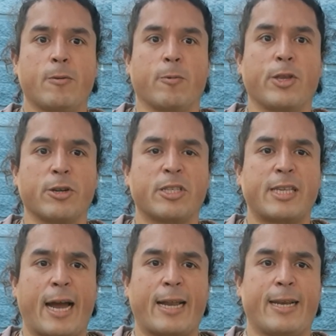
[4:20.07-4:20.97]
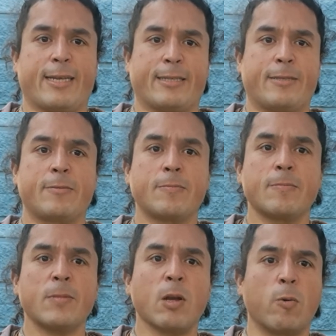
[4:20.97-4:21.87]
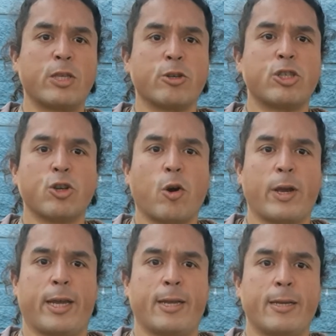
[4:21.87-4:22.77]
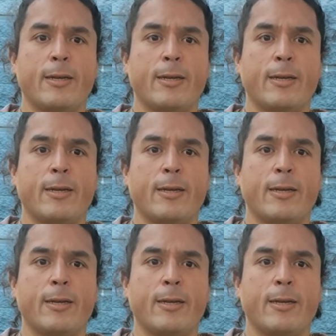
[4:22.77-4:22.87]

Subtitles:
with your sadness, with your joy,